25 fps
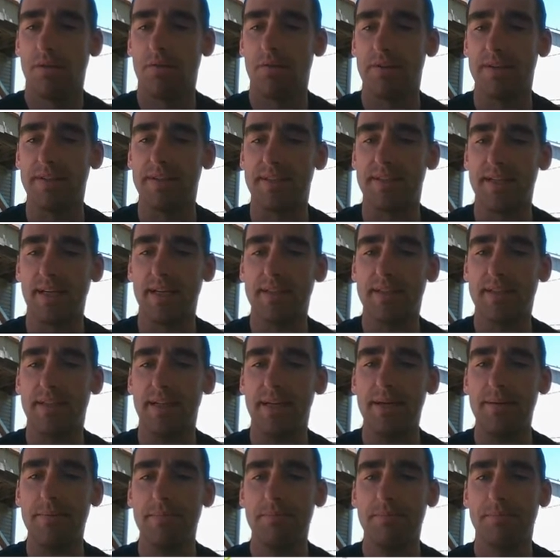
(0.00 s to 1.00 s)

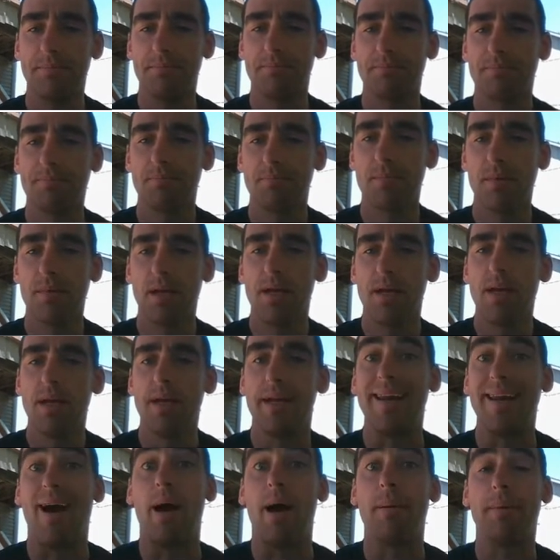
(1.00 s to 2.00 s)
360.
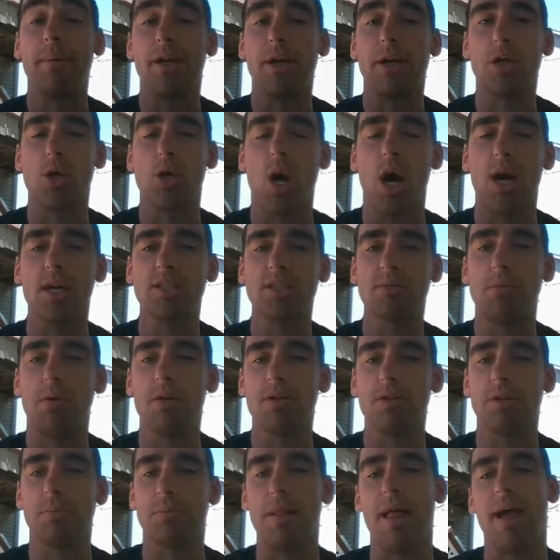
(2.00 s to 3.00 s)
I'm going to cross
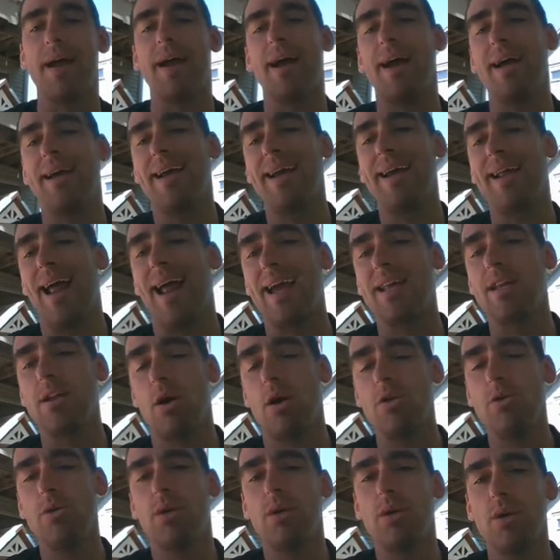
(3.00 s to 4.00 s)
multiply. Again, I
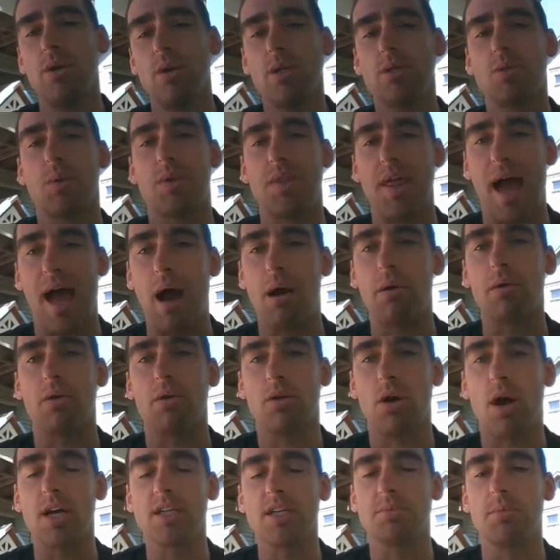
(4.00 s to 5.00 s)
know you can do this without
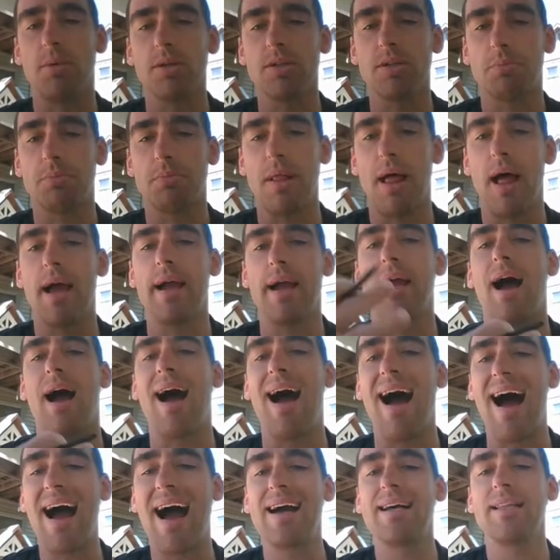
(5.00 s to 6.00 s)
cross multiplying.
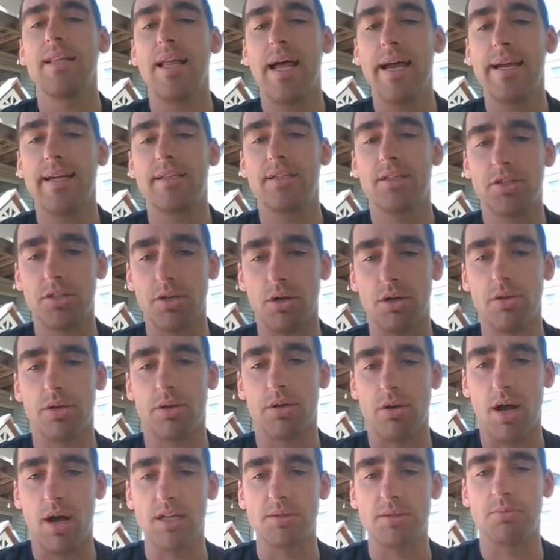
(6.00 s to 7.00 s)
I like to show the
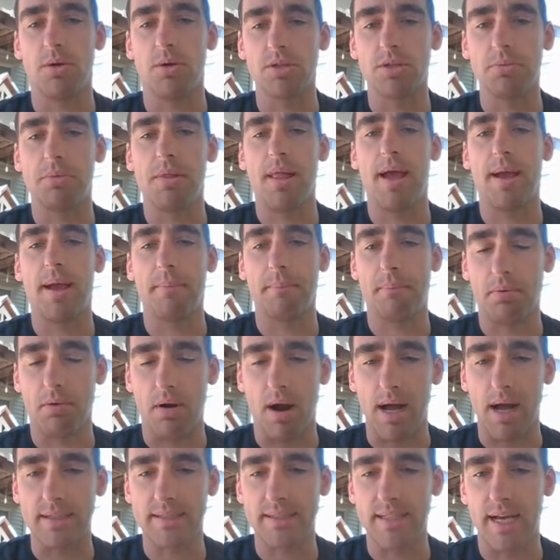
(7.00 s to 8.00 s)
cross multiplying
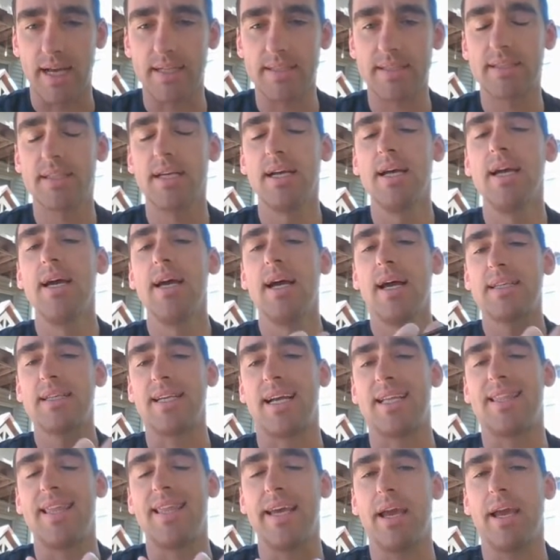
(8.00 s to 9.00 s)
process
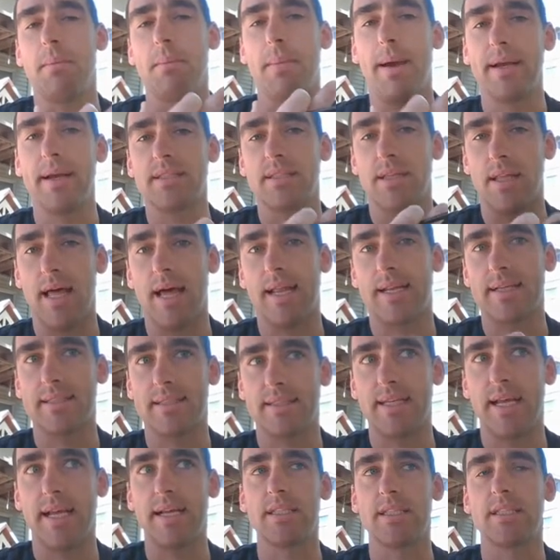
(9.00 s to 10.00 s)
because I think it makes a lot of
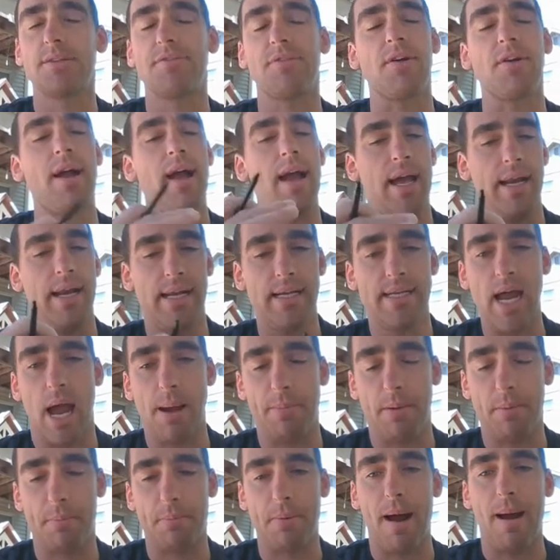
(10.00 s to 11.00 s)
sense for any
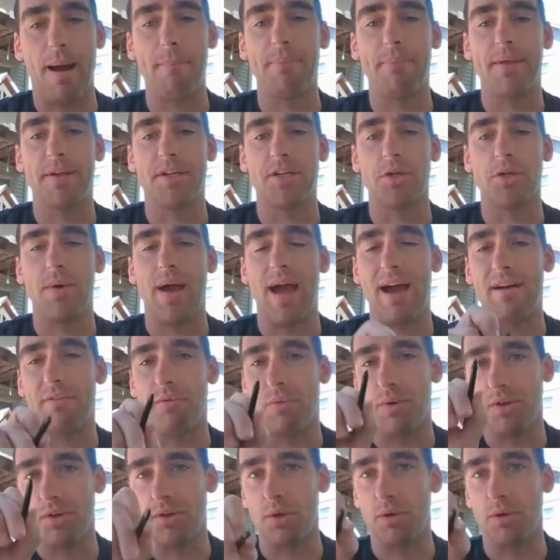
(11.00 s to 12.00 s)
type of problem that you
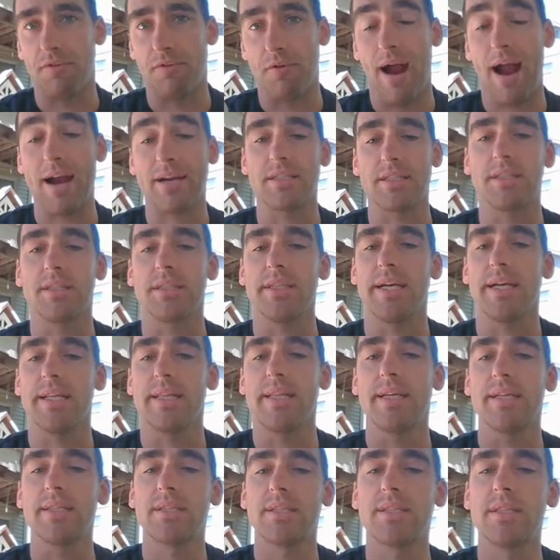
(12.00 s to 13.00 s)
have with two fractions like
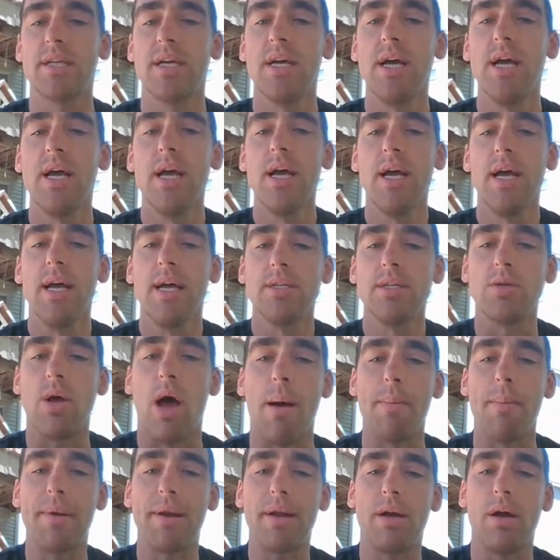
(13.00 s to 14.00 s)
this. So
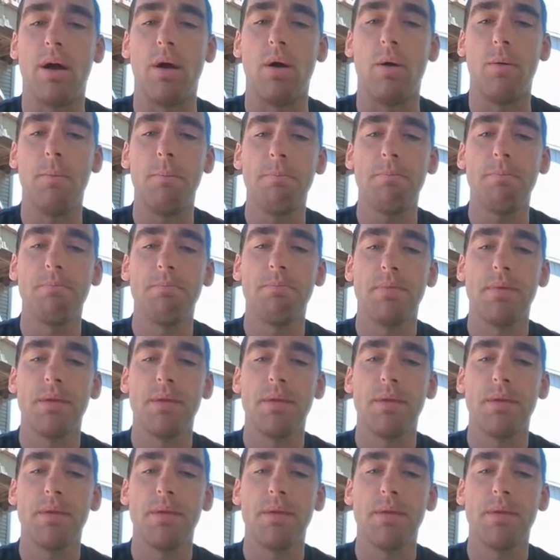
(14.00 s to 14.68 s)
I'm going to go